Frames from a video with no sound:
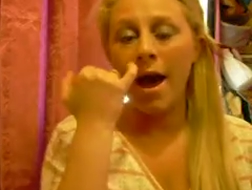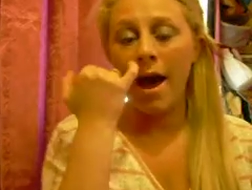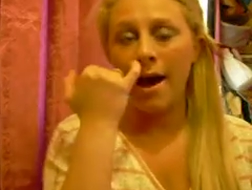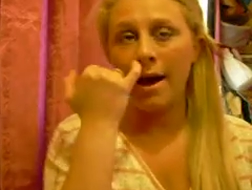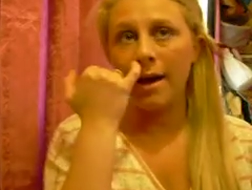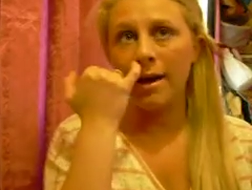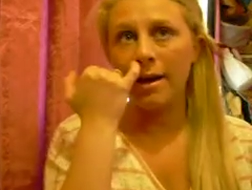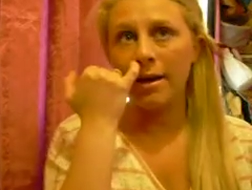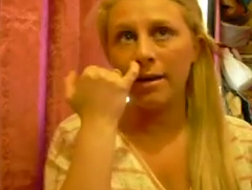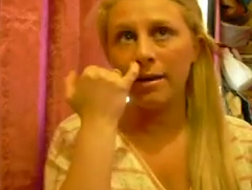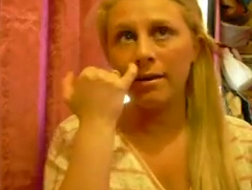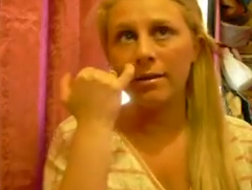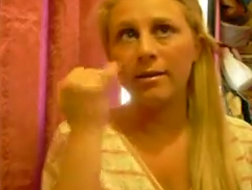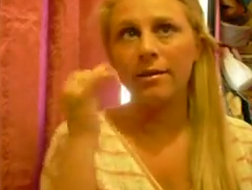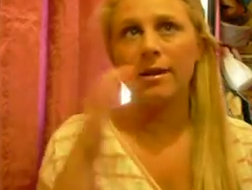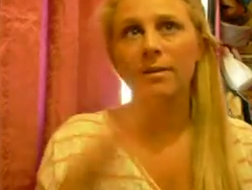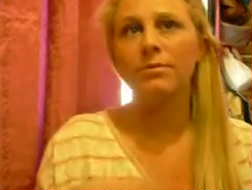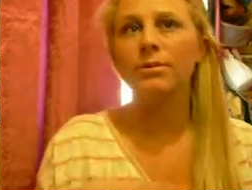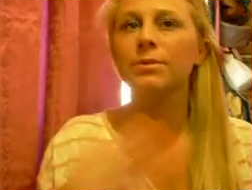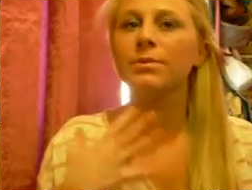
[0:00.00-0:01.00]
I
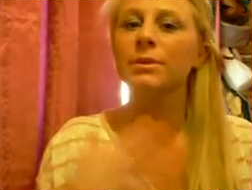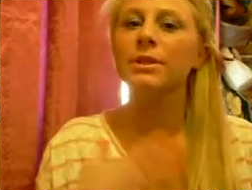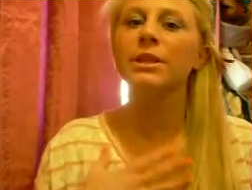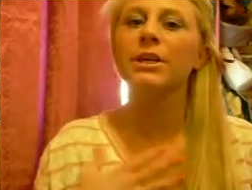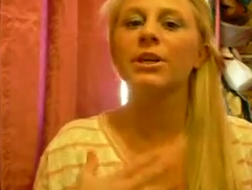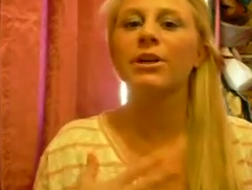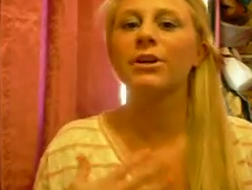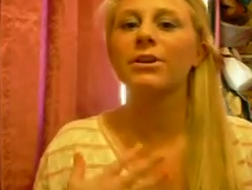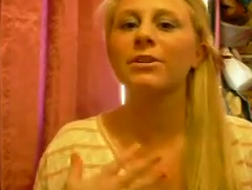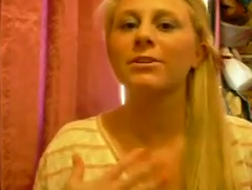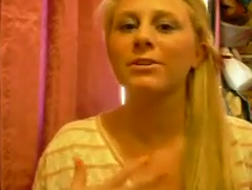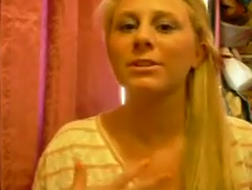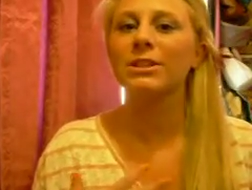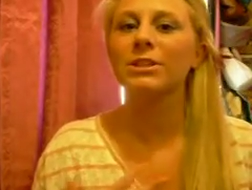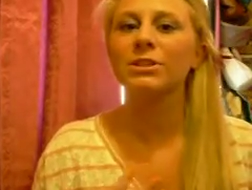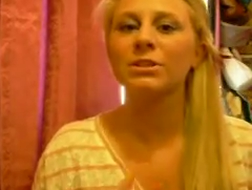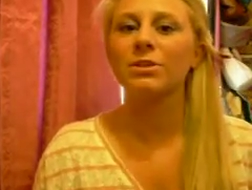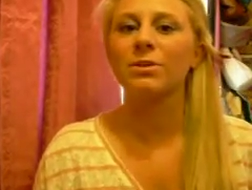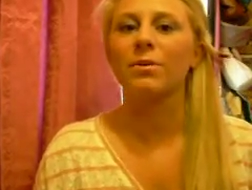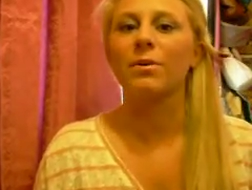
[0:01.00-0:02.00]
never really heard of
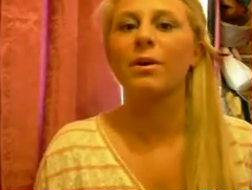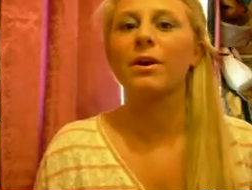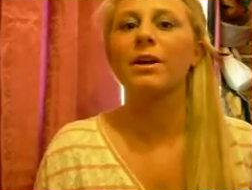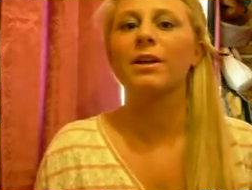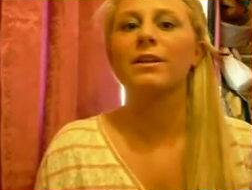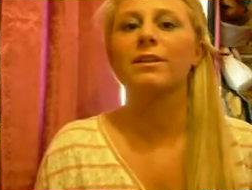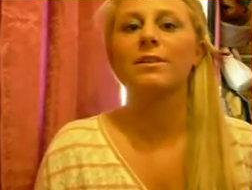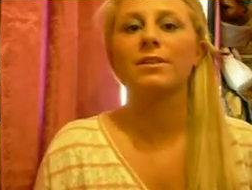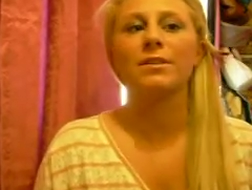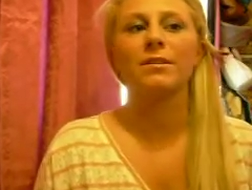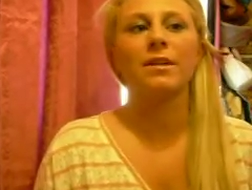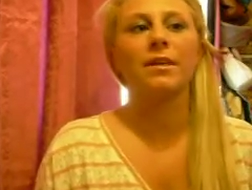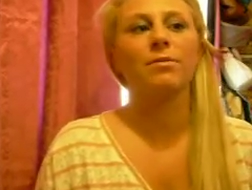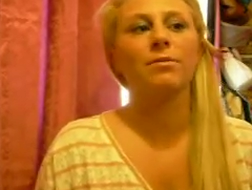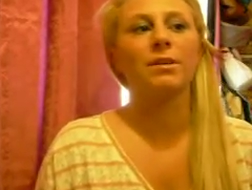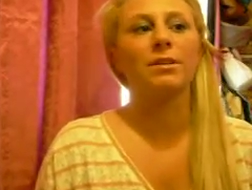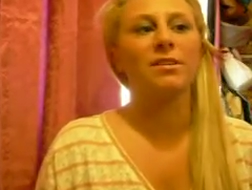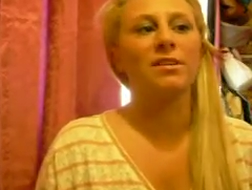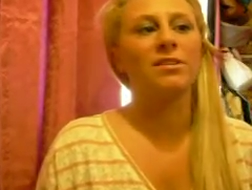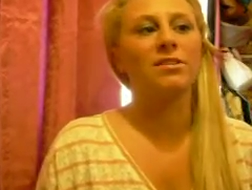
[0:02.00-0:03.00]
this store until I
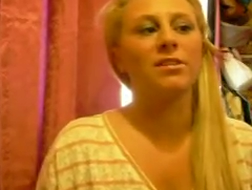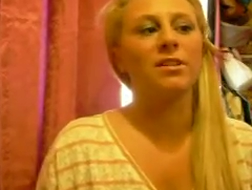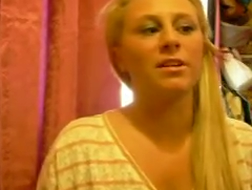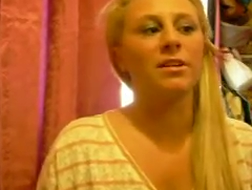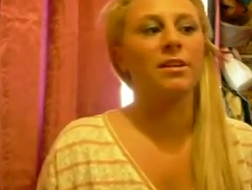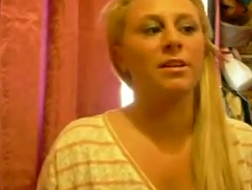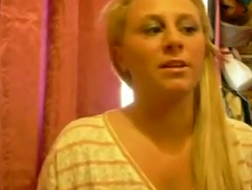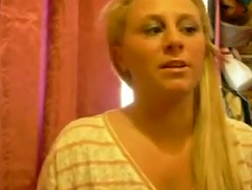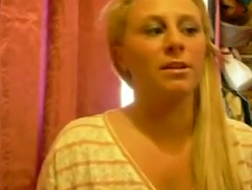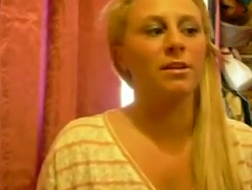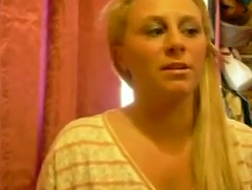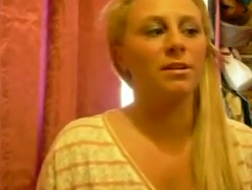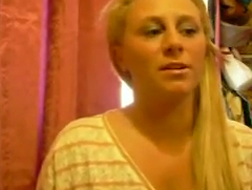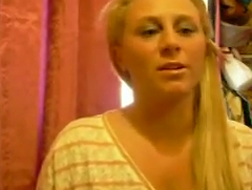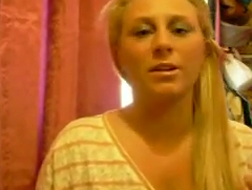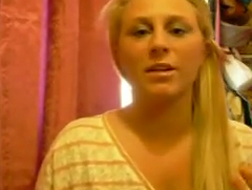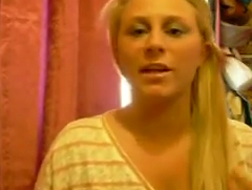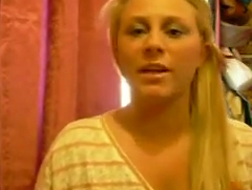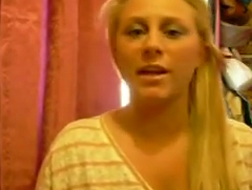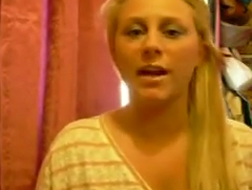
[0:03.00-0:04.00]
really started
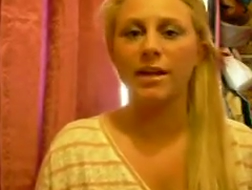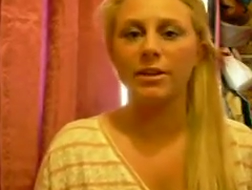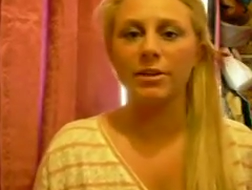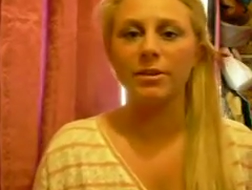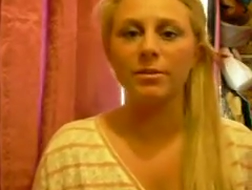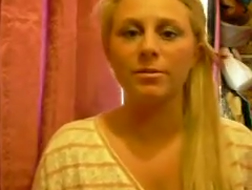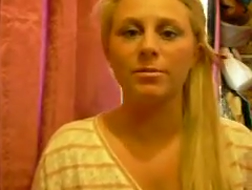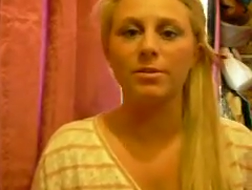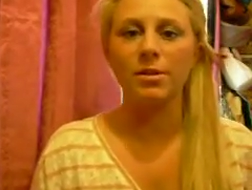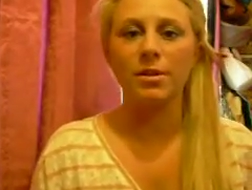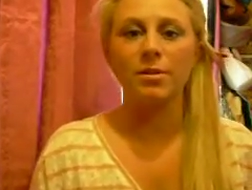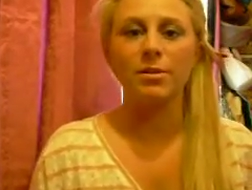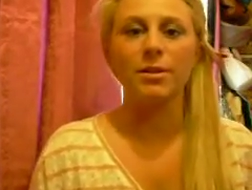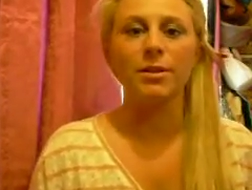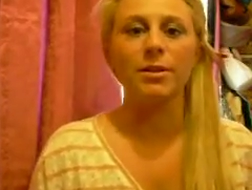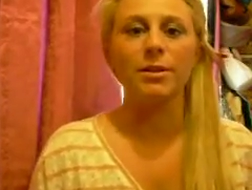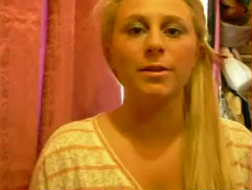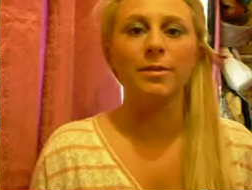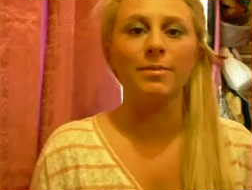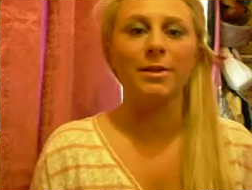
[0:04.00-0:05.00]
looking on
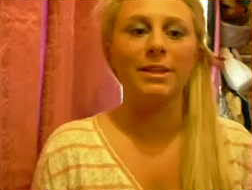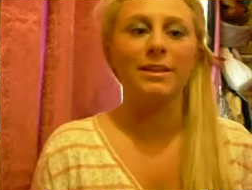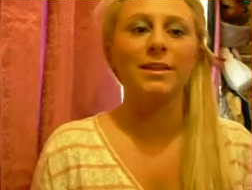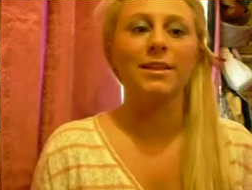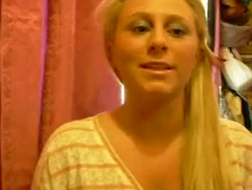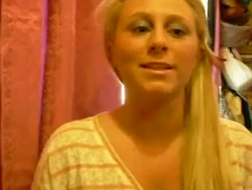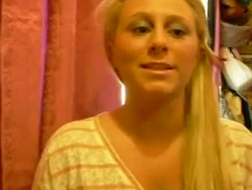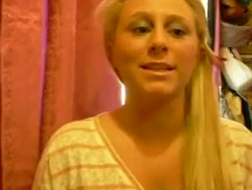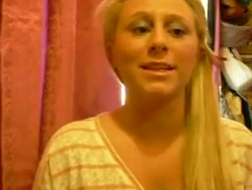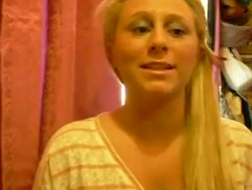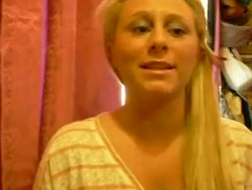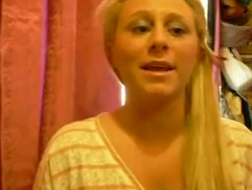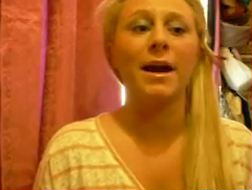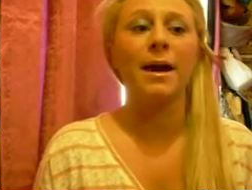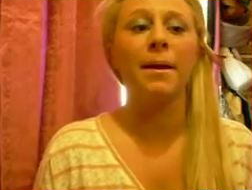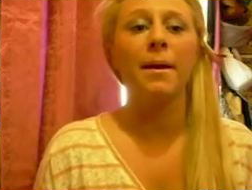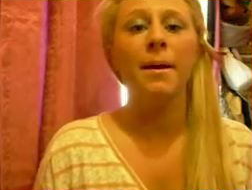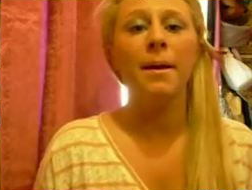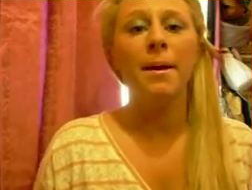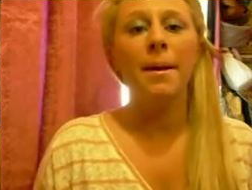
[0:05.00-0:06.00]
YouTube and things like that.